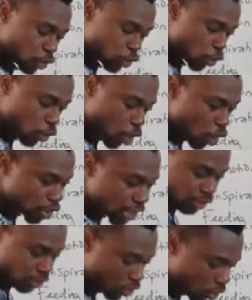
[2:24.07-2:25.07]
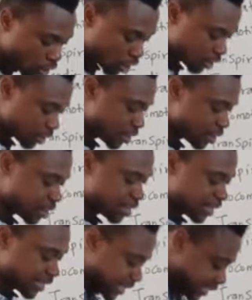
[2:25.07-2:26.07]
crawl on the soil
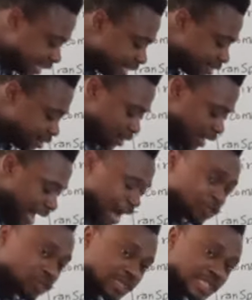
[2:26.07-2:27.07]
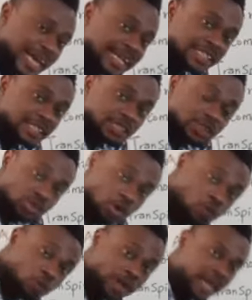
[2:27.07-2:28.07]
still are rooted
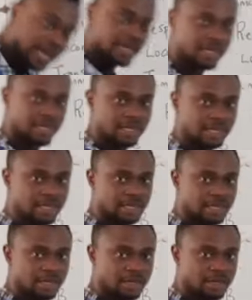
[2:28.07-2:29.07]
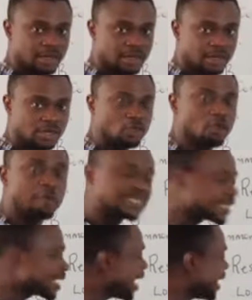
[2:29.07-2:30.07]
somewhere. So
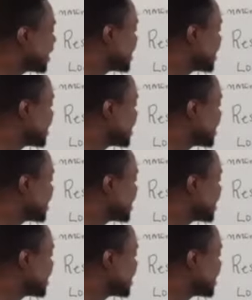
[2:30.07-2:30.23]
basically,